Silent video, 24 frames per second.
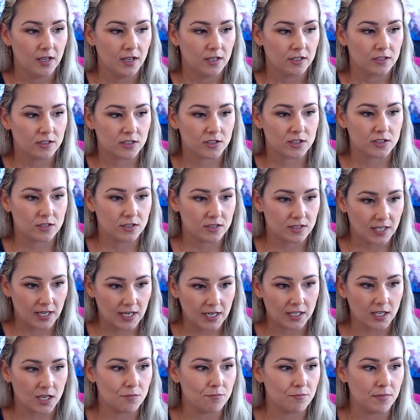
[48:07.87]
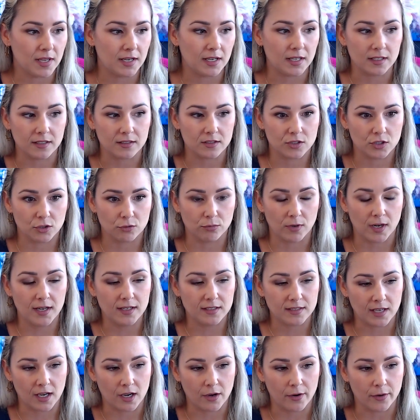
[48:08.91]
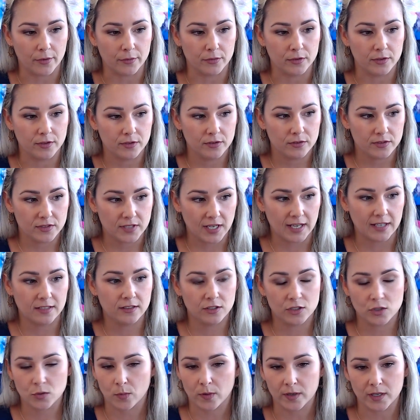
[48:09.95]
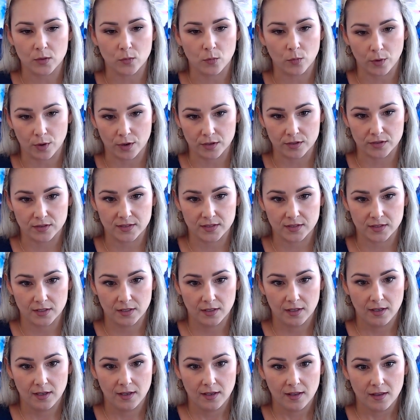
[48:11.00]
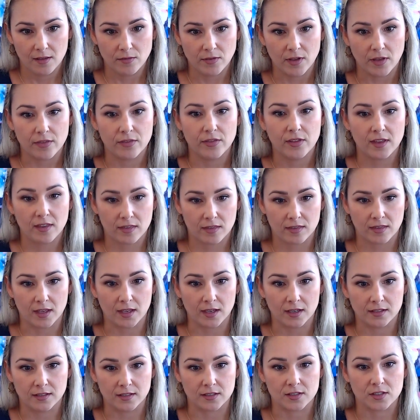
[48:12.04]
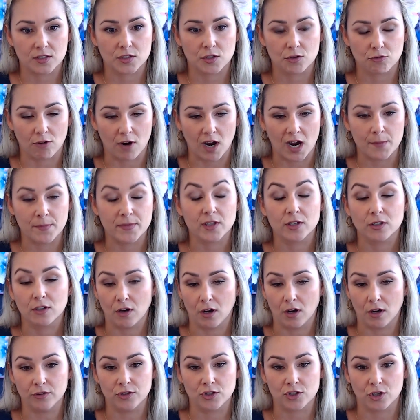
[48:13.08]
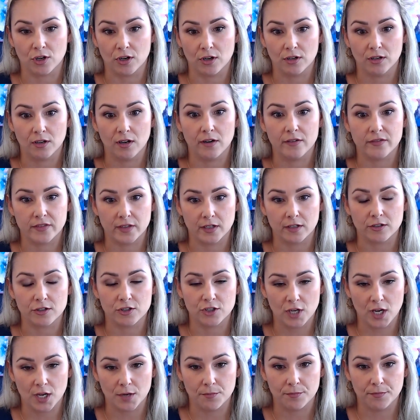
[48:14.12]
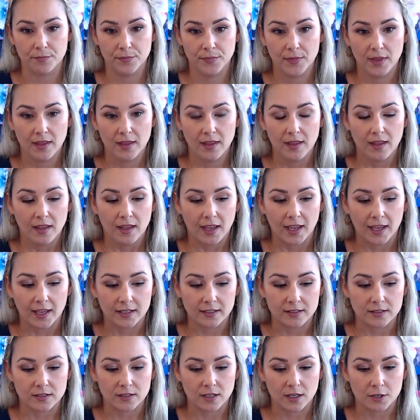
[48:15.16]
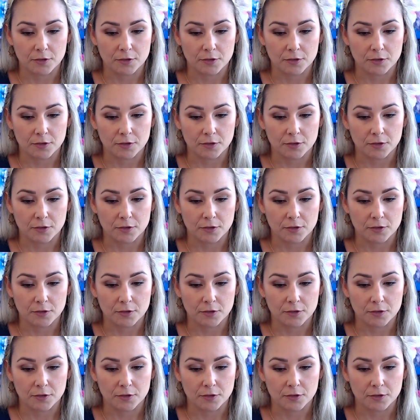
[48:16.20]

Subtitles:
Just take a minute to write down 10 to 20 words that they think describe the culture of their gym, and